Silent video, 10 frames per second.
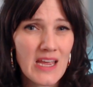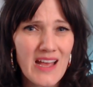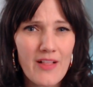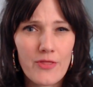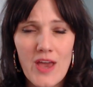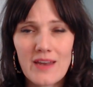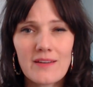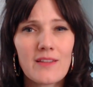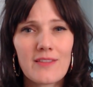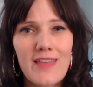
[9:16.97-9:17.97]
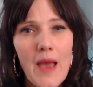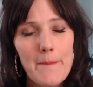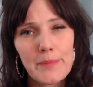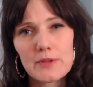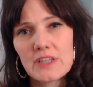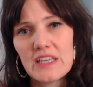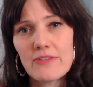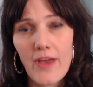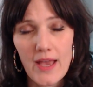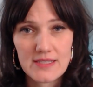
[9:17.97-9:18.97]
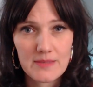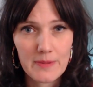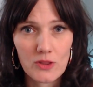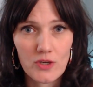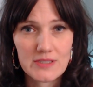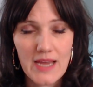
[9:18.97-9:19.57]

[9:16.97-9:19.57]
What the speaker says: then that belief has to be looked